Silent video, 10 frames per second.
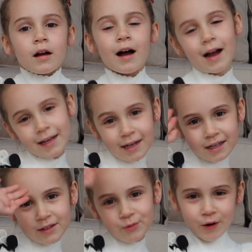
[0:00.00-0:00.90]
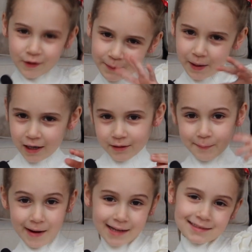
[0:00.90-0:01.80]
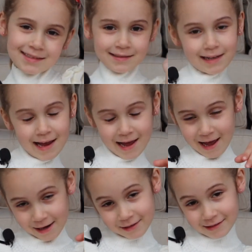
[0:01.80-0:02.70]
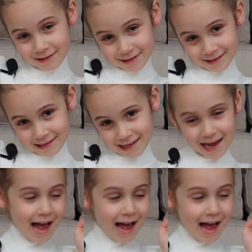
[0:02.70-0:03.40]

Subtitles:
Hi guys, welcome back to my channel,